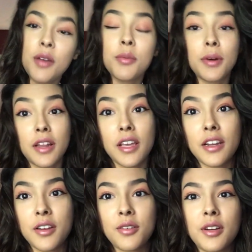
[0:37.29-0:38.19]
I'm about to
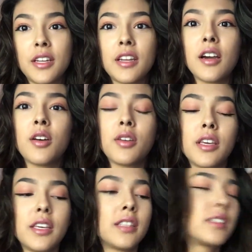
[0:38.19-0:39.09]
head out right now.
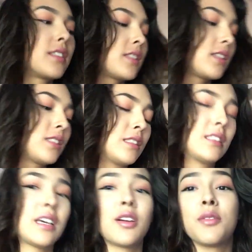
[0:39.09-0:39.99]
It's,
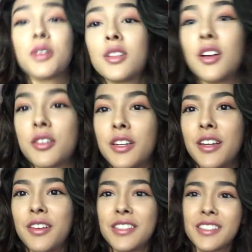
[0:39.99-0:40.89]
I don't have a clock right
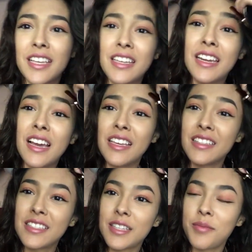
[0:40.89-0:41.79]
now. It's like
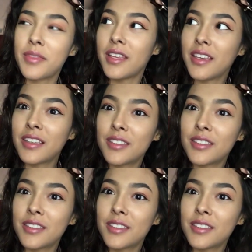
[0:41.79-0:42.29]
nine something.